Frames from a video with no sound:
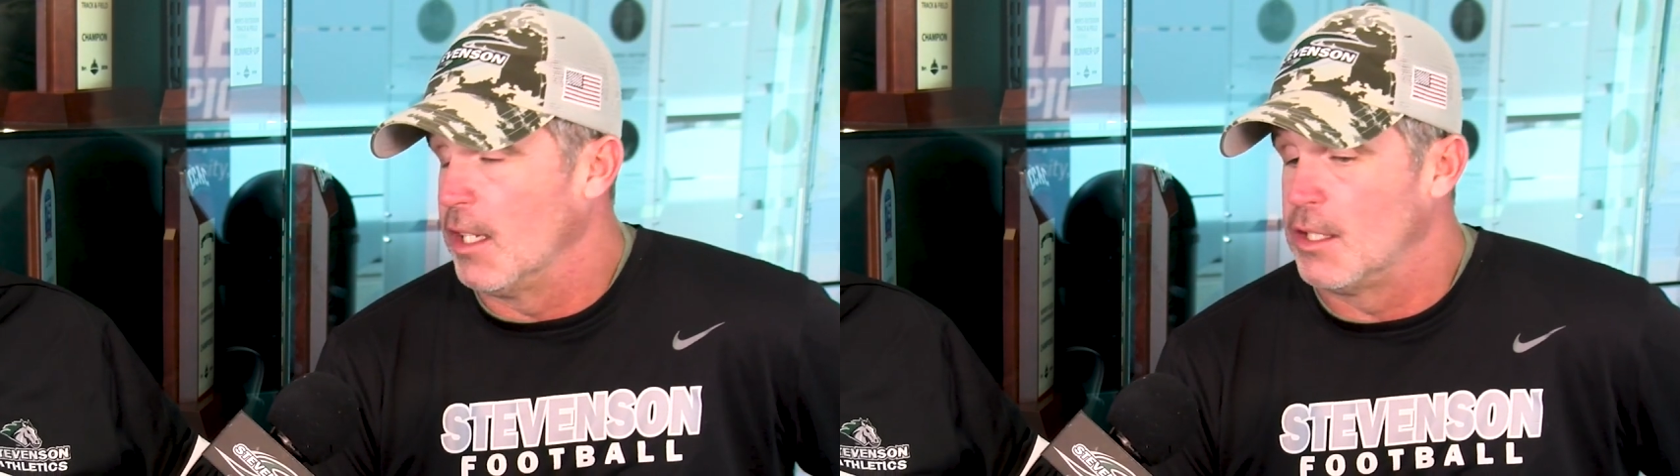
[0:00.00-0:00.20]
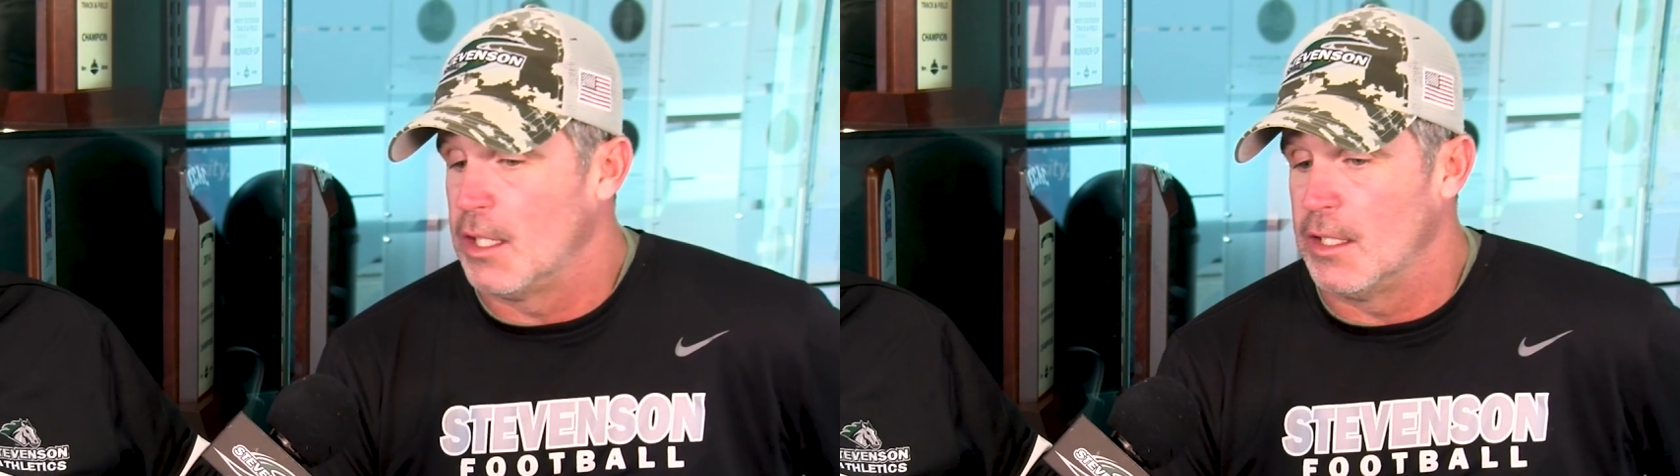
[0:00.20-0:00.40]

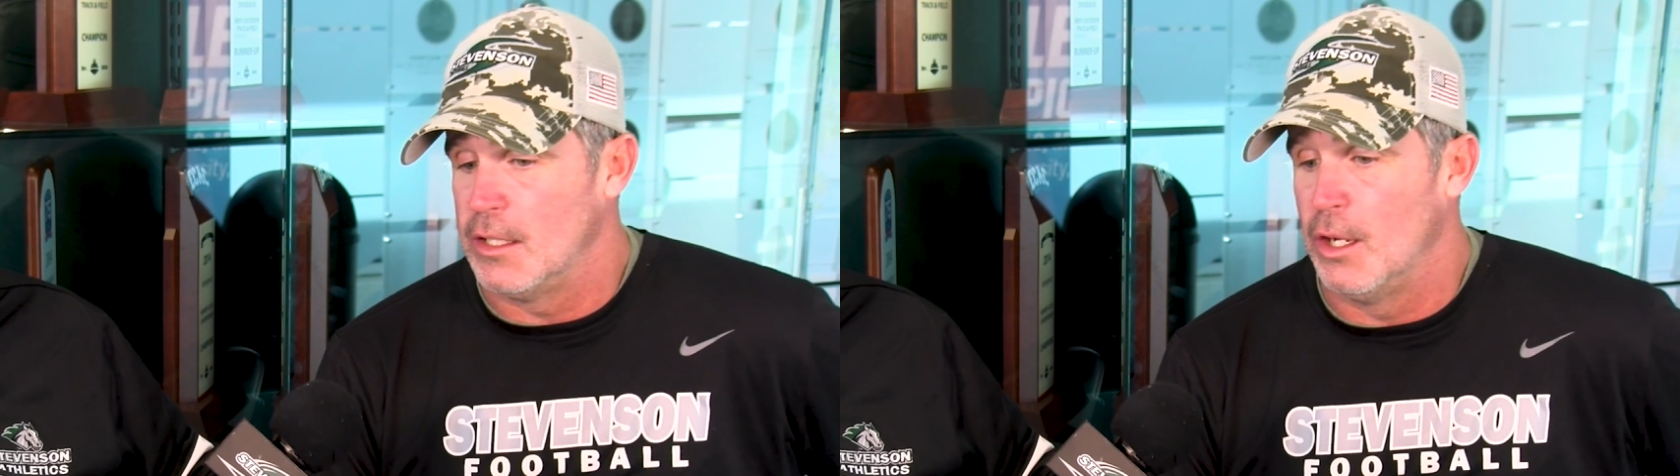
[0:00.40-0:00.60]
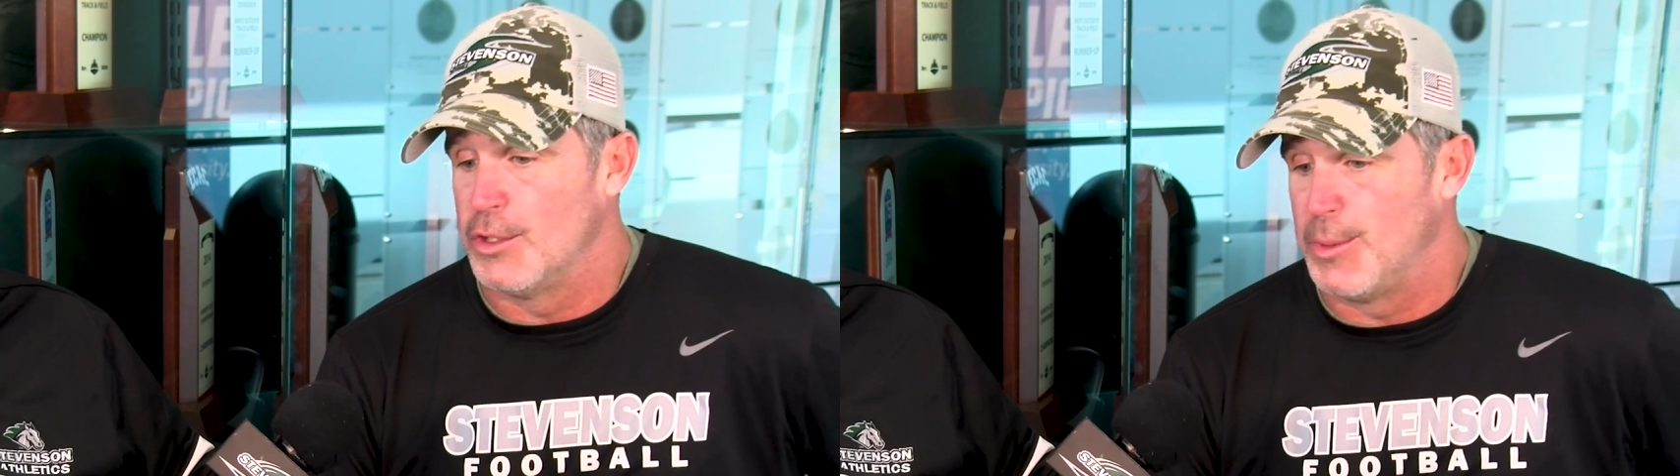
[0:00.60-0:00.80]
it's
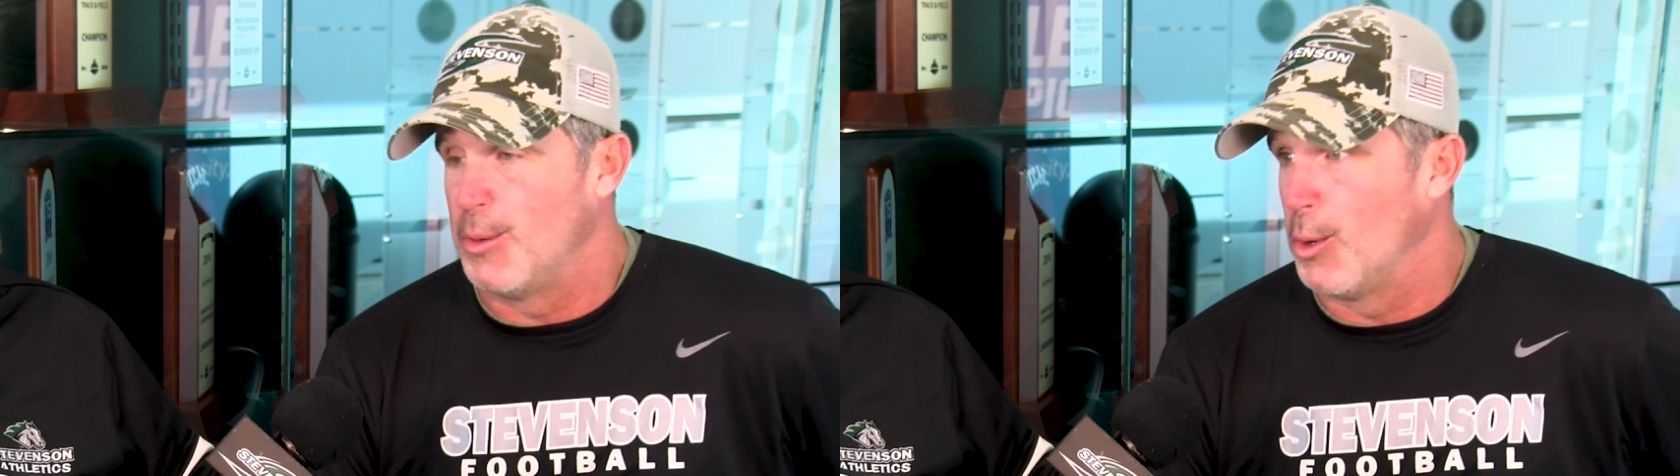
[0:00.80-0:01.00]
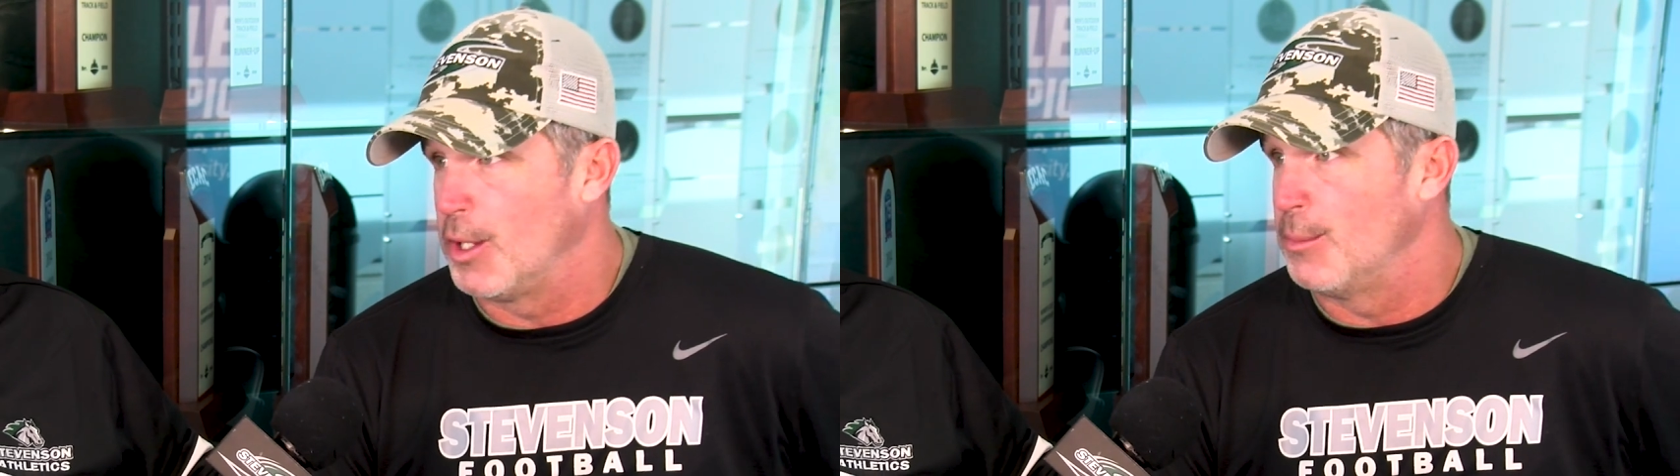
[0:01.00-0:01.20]
been a
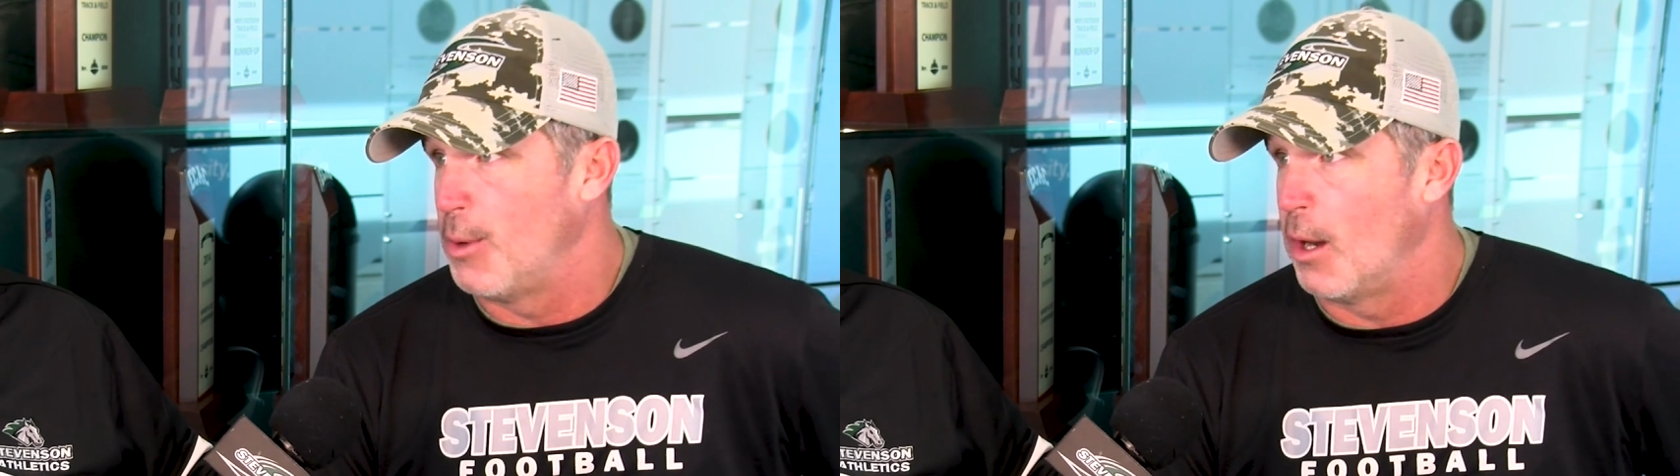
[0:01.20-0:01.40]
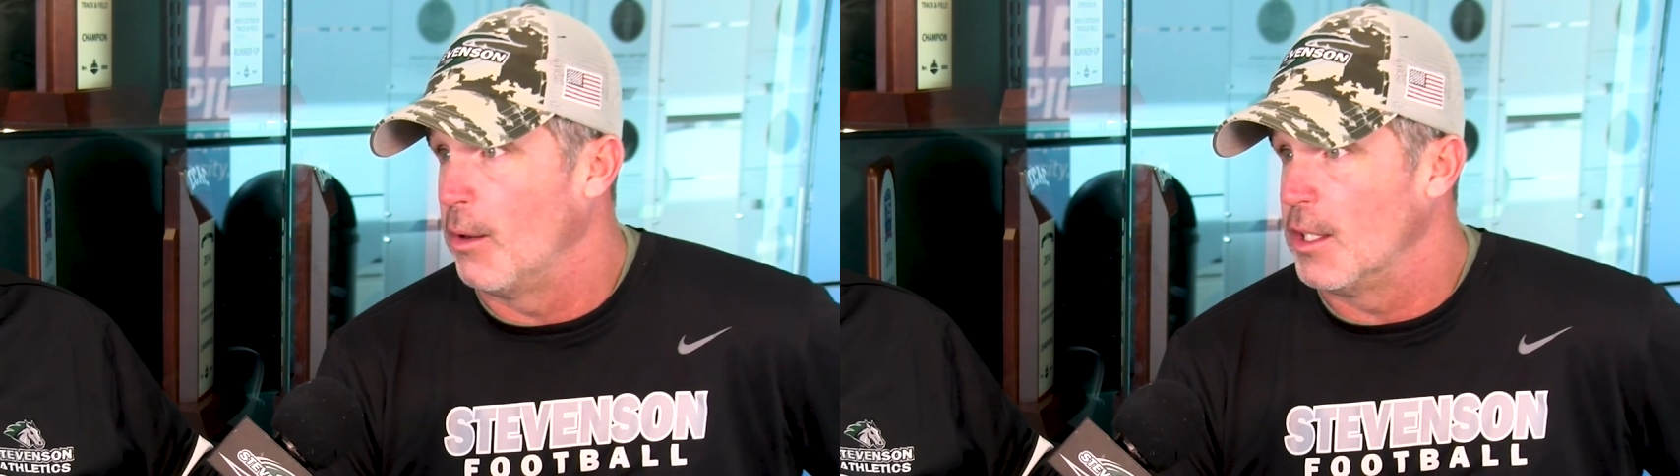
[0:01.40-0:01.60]
work in
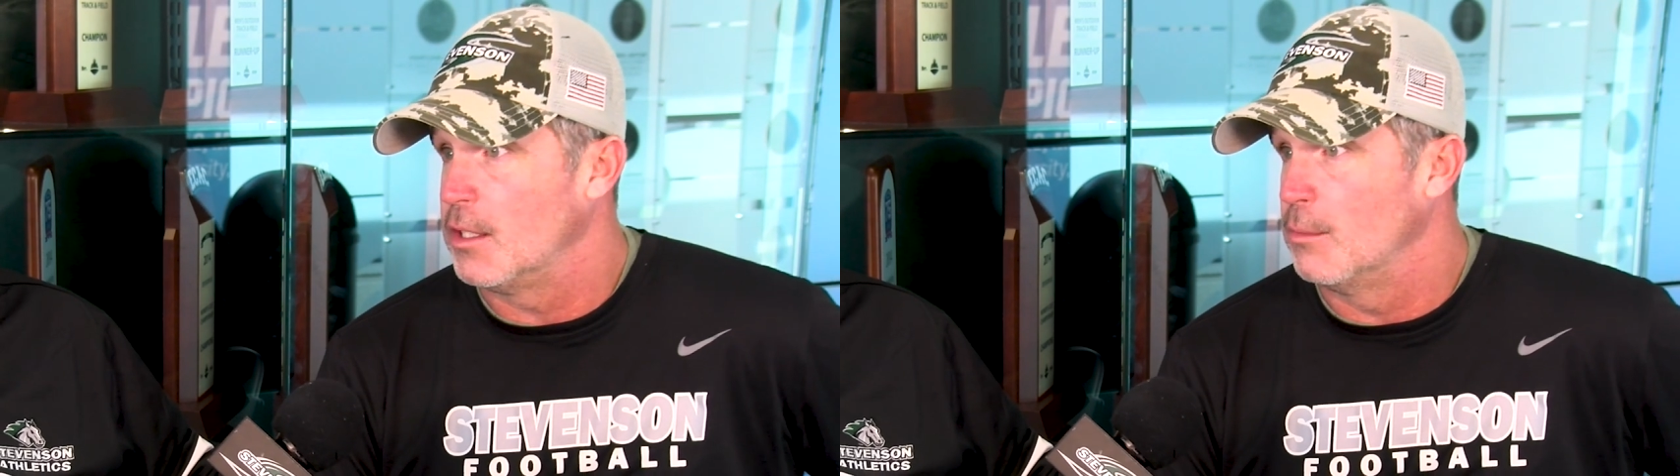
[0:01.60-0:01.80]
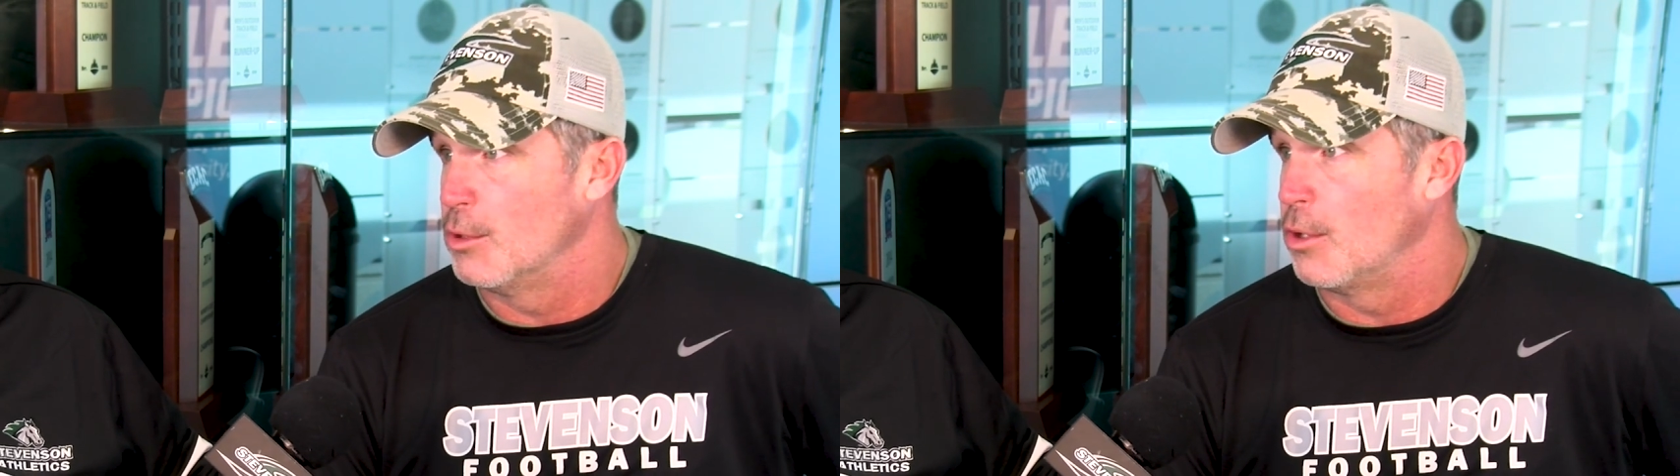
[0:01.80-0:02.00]

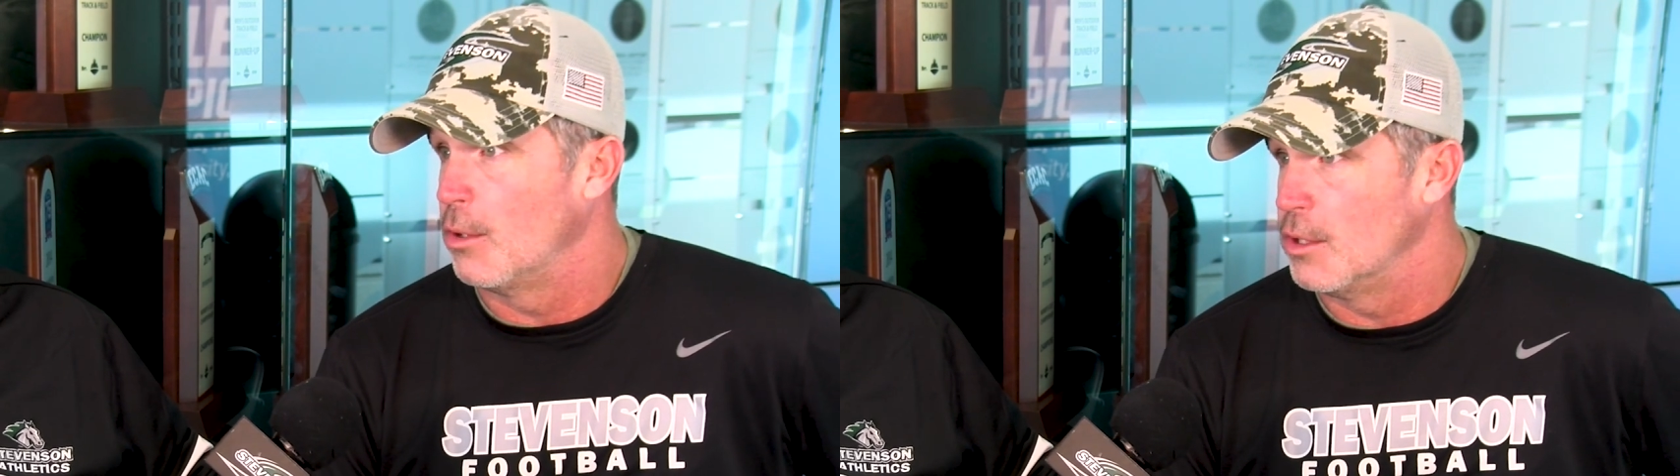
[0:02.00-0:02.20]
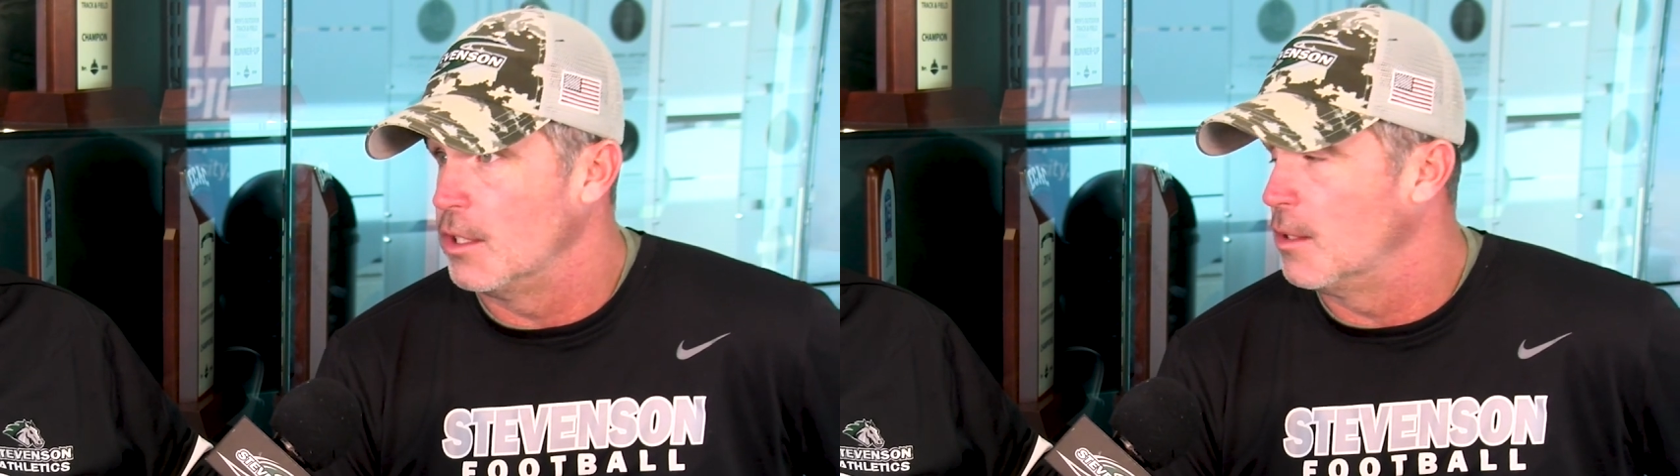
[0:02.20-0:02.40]
progress, and we're
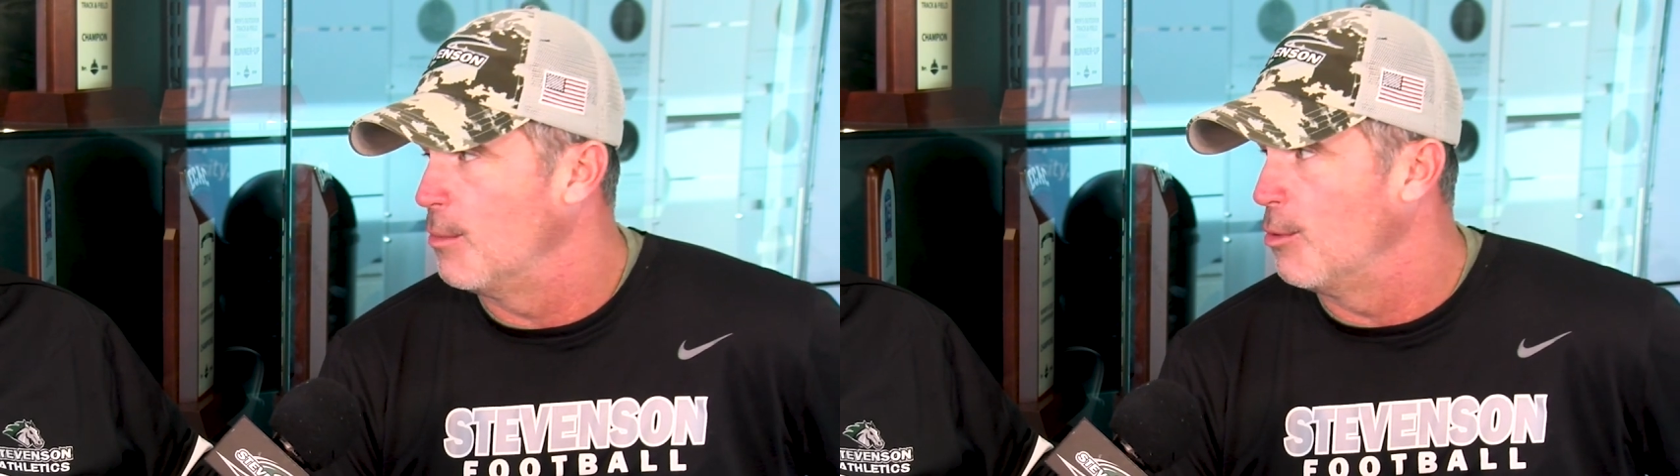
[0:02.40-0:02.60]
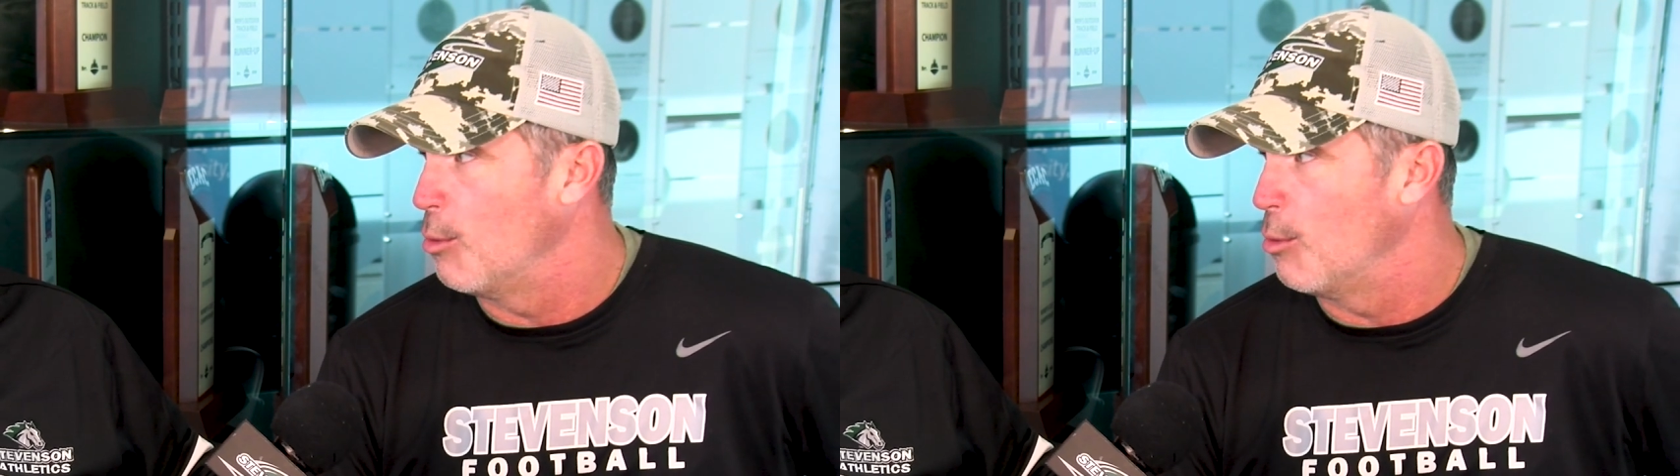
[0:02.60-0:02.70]
starting to see some of the